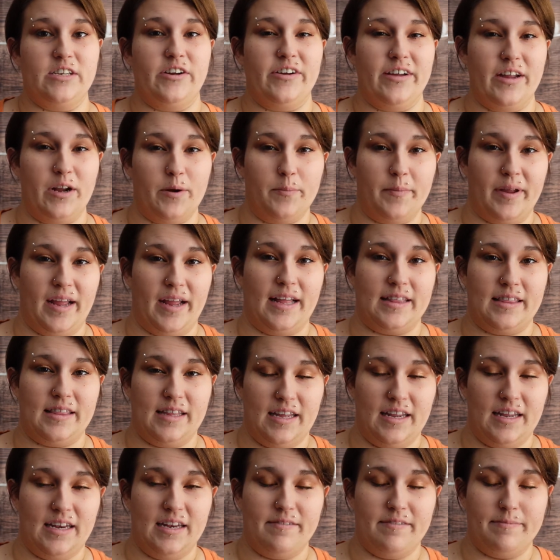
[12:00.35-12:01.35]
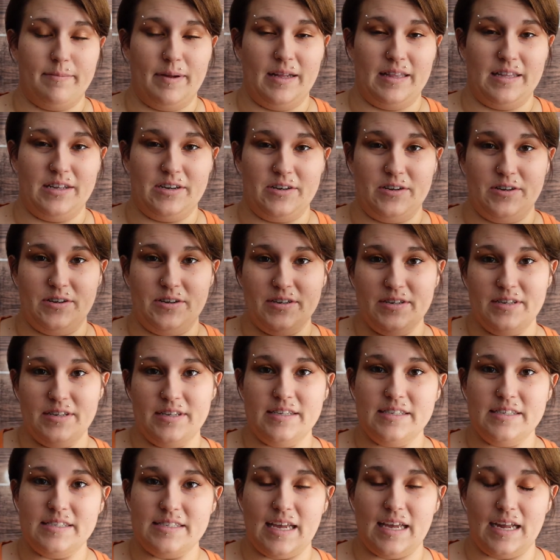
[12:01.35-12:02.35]
hear me at the end of my little
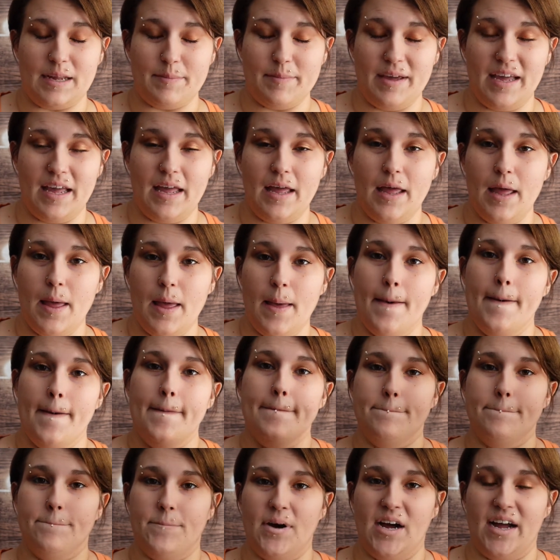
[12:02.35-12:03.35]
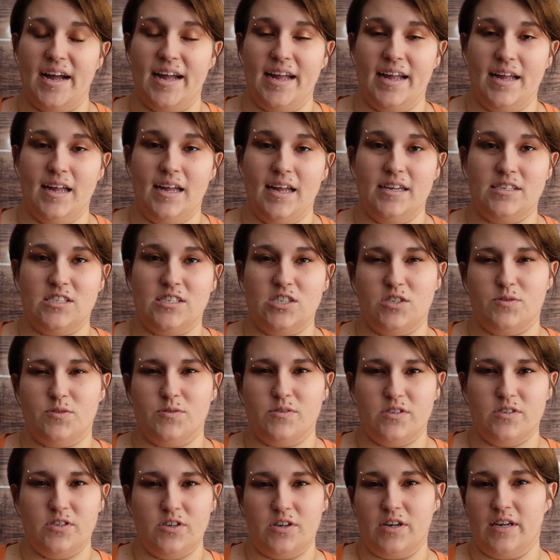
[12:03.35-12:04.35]
segment, but
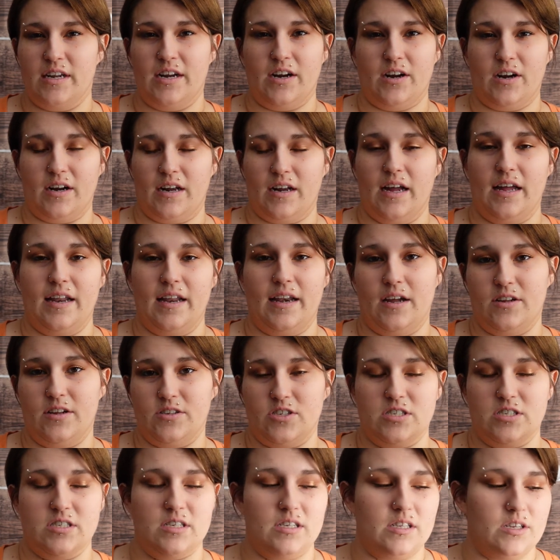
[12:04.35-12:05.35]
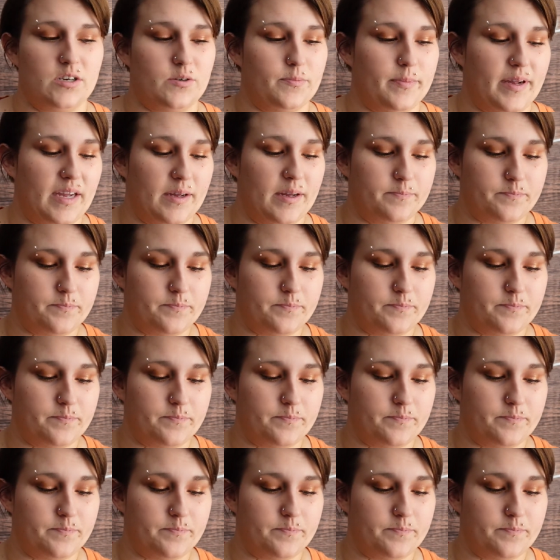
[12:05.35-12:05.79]
you could hear it cutting out just a little bit.